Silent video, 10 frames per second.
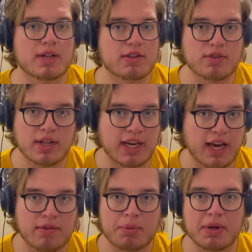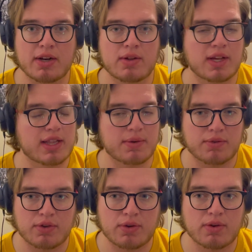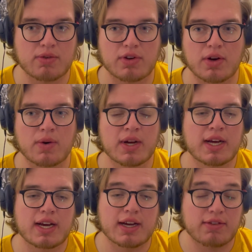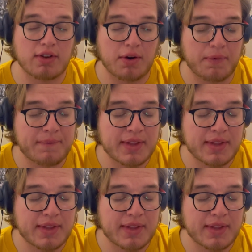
So like everybody knew that. That was two years ago. And so